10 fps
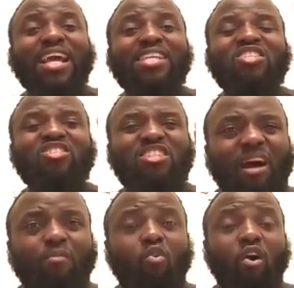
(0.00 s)
that
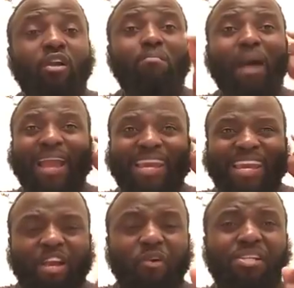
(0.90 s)
someone, by
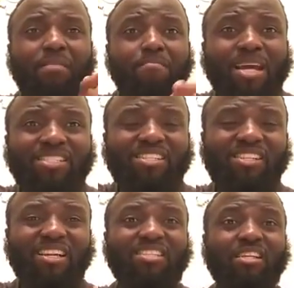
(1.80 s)
hearing the message,
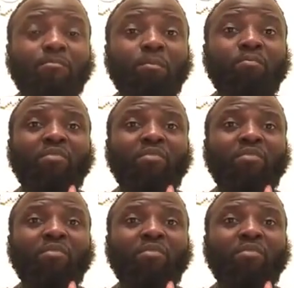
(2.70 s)
listen,